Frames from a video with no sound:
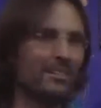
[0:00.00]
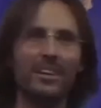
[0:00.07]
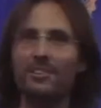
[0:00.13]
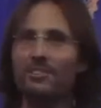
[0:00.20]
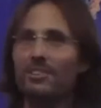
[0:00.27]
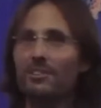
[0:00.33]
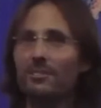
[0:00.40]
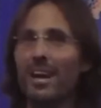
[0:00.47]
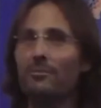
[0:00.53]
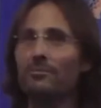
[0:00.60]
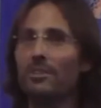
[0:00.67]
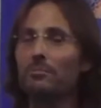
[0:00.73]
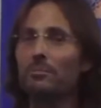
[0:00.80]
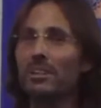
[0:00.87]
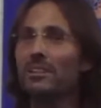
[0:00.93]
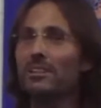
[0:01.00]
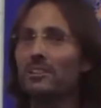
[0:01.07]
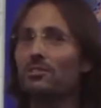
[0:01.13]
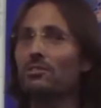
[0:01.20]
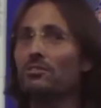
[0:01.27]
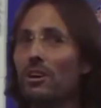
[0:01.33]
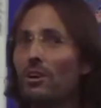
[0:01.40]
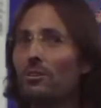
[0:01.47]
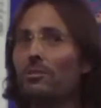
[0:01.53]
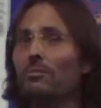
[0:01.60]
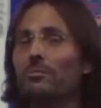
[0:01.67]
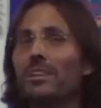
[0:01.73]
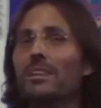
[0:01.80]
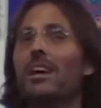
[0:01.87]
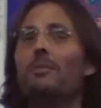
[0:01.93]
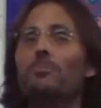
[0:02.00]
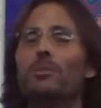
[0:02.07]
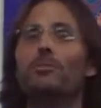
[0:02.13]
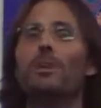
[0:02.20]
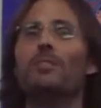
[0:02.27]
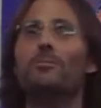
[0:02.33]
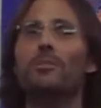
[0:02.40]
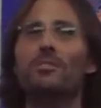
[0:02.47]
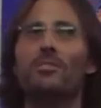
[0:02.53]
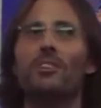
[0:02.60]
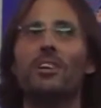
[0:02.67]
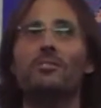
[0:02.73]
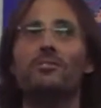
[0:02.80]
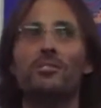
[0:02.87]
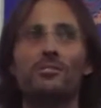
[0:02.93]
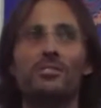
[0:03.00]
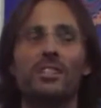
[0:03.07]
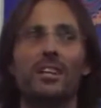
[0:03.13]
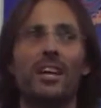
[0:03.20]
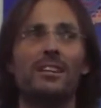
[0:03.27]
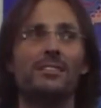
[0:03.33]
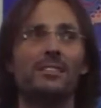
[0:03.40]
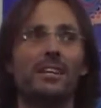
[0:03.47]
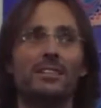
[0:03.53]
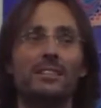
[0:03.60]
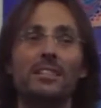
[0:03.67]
And then you have the ability to grow and become at one with God using that